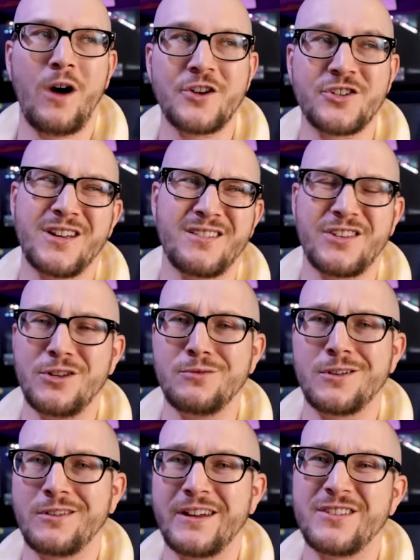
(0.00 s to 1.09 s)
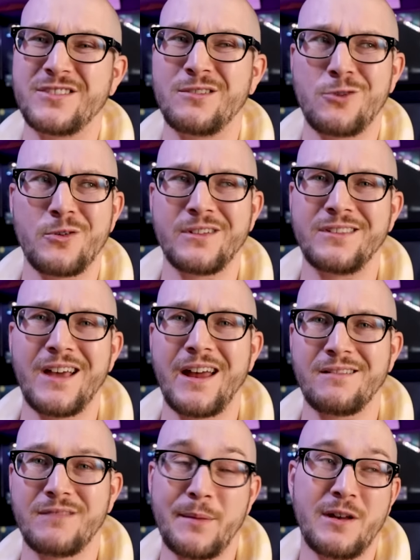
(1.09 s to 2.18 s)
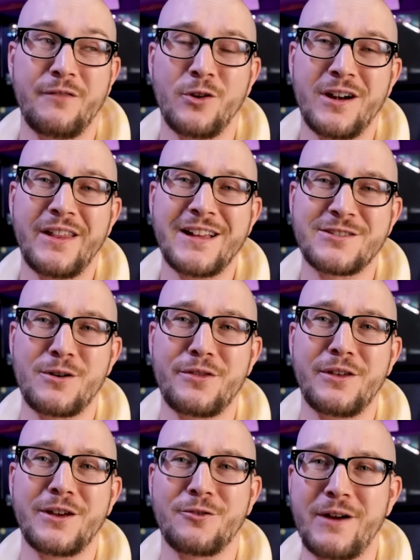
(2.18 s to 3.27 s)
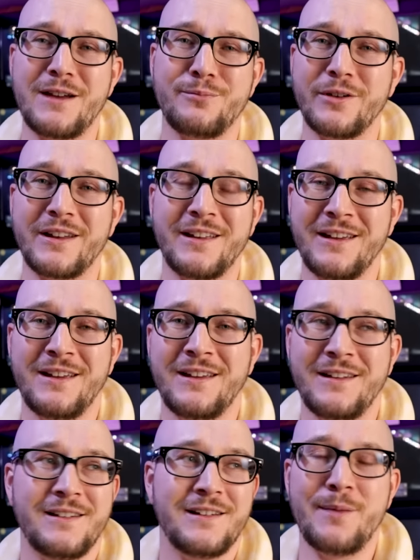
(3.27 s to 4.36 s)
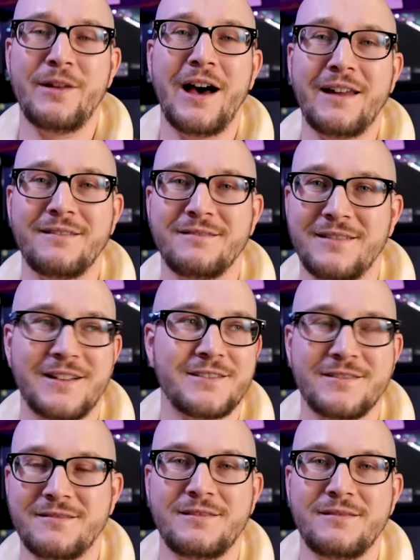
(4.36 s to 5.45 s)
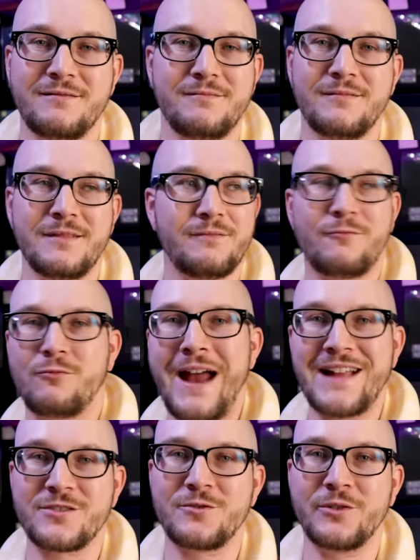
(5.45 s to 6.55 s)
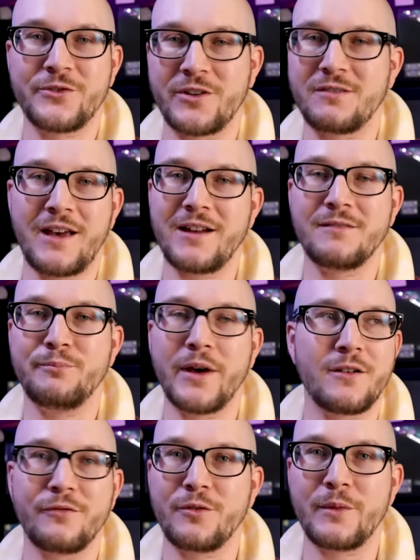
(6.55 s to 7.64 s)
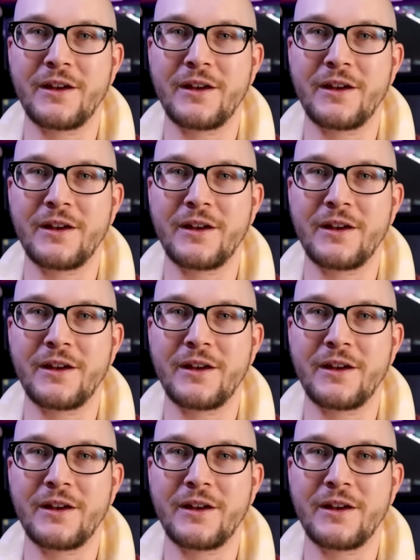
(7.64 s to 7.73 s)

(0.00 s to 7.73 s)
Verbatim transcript: watching a cute little innocent rodent die. I mean, if you're into that sort of thing, great great, but I'm not. I just, Ratsicles are kind of better for